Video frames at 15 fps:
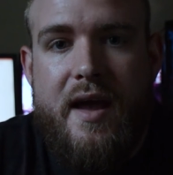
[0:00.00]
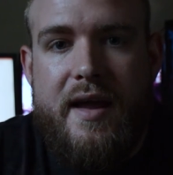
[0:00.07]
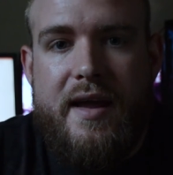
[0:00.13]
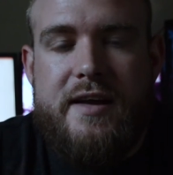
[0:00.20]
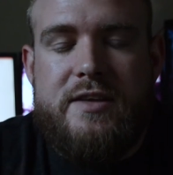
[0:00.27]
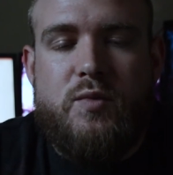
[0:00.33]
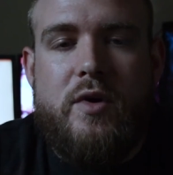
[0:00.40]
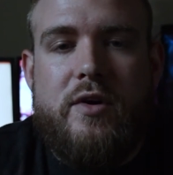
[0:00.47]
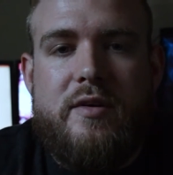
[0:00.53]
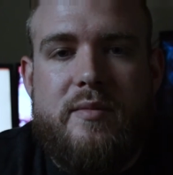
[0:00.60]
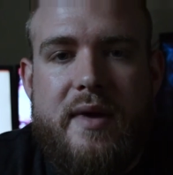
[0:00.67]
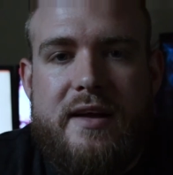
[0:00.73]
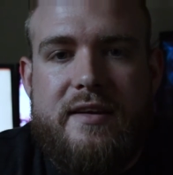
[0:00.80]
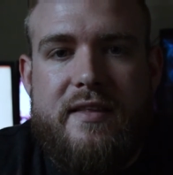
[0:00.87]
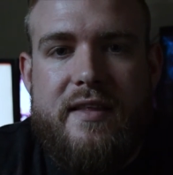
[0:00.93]
Hey guys,
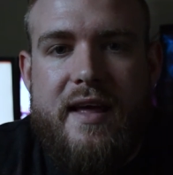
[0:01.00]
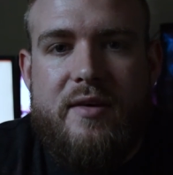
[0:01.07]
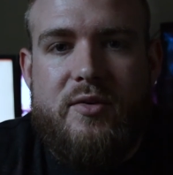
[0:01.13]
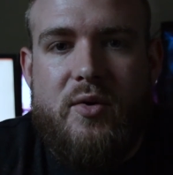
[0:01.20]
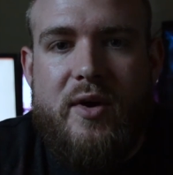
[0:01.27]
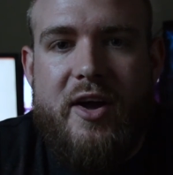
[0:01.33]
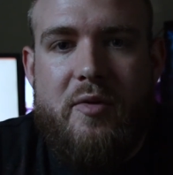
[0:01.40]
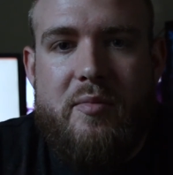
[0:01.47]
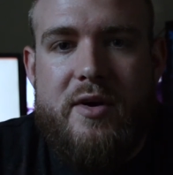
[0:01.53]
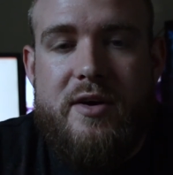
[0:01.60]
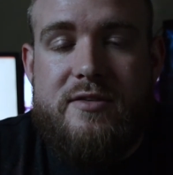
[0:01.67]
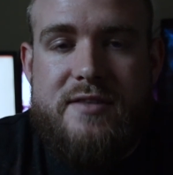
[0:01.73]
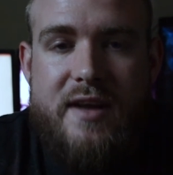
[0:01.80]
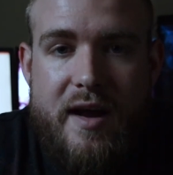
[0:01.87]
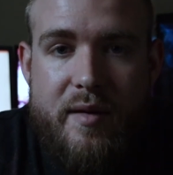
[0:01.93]
welcome back to the Outdoor
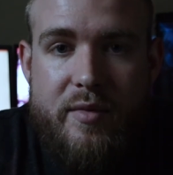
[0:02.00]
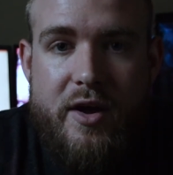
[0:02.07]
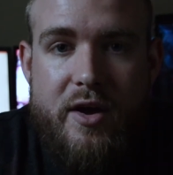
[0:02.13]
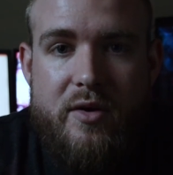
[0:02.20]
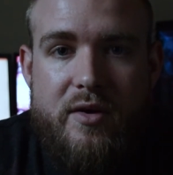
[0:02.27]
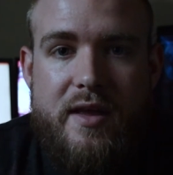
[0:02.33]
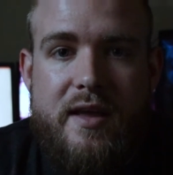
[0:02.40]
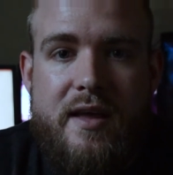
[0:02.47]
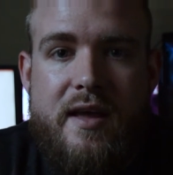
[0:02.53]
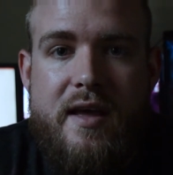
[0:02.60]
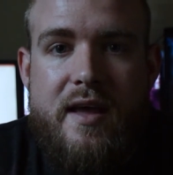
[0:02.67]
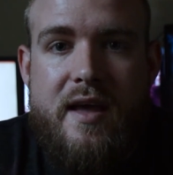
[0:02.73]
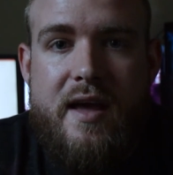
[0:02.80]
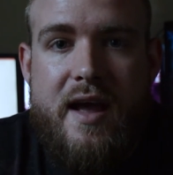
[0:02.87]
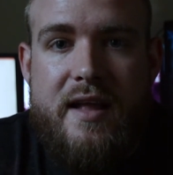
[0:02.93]
Outpost. I'm Cody,
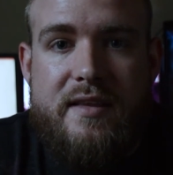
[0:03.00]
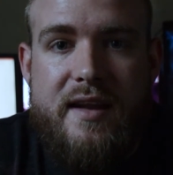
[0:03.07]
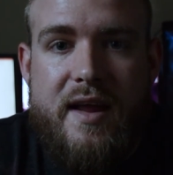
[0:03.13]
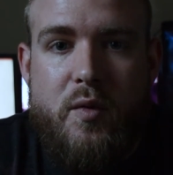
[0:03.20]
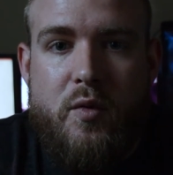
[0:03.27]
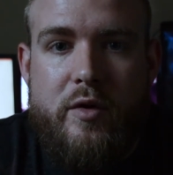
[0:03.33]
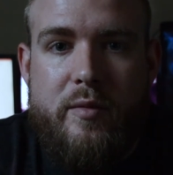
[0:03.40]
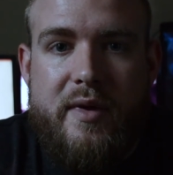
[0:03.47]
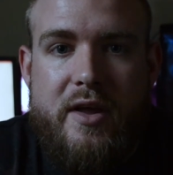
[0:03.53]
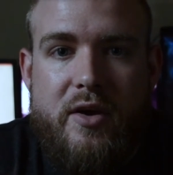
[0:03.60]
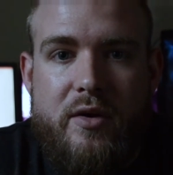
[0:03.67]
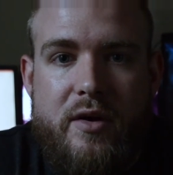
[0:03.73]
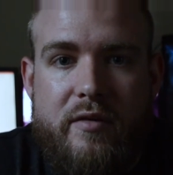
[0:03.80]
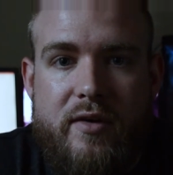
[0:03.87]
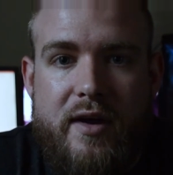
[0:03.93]
and today we're going to be
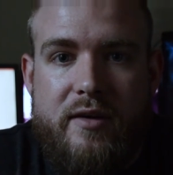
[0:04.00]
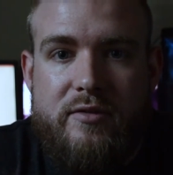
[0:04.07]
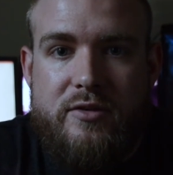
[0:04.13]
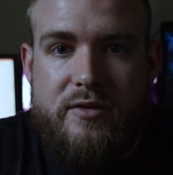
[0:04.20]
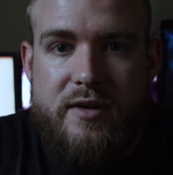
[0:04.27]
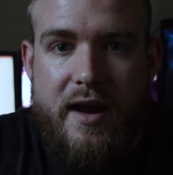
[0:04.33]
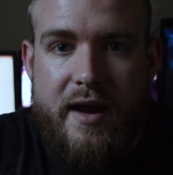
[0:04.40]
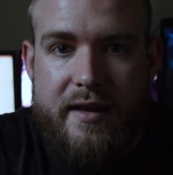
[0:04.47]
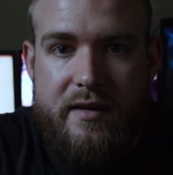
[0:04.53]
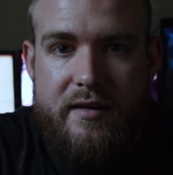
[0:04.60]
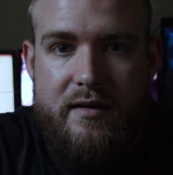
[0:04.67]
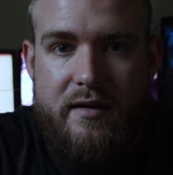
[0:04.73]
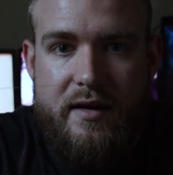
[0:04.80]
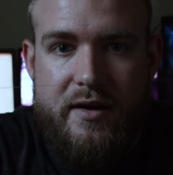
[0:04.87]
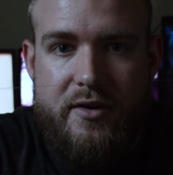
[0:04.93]
going over how to tie
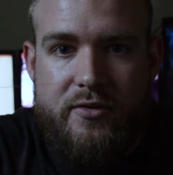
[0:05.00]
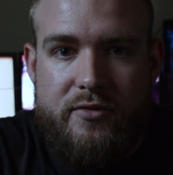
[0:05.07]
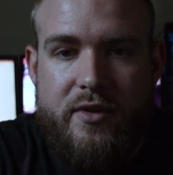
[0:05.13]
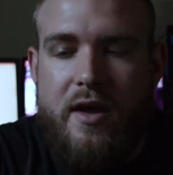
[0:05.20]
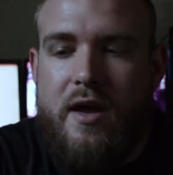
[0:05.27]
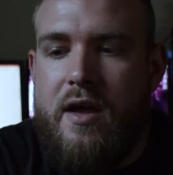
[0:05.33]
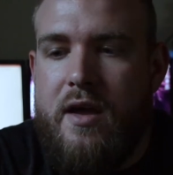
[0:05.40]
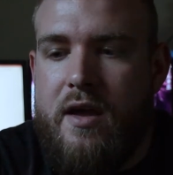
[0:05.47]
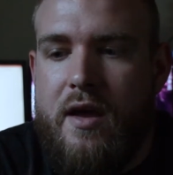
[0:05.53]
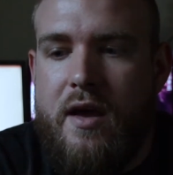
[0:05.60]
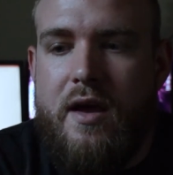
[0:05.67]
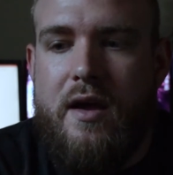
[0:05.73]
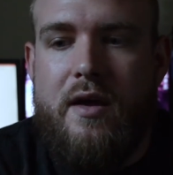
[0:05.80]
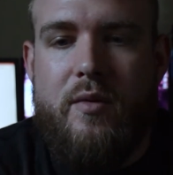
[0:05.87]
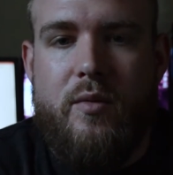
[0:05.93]
leaders.
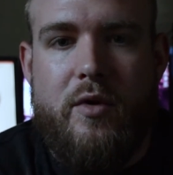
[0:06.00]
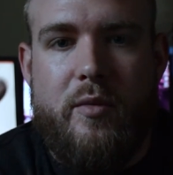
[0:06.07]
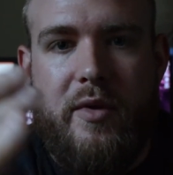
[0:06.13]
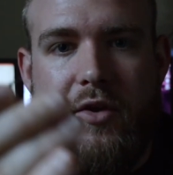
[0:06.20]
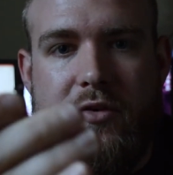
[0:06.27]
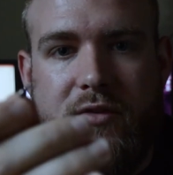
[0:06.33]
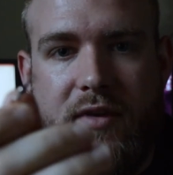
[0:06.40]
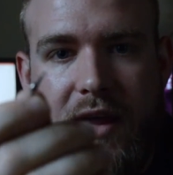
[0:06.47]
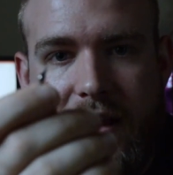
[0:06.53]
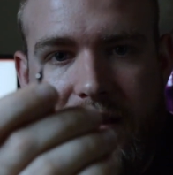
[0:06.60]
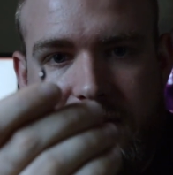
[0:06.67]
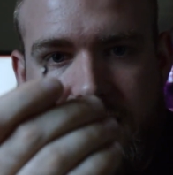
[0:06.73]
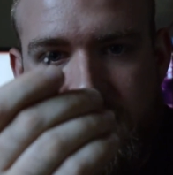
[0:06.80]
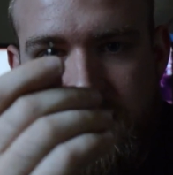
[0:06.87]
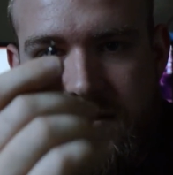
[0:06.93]
We're going to be using a
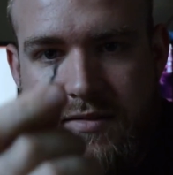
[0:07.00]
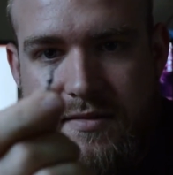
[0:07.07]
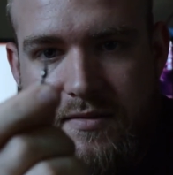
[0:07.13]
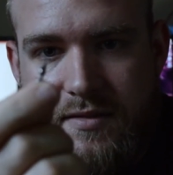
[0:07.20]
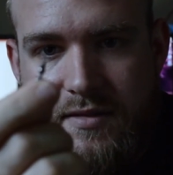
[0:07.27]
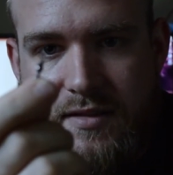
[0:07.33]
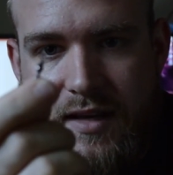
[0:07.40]
size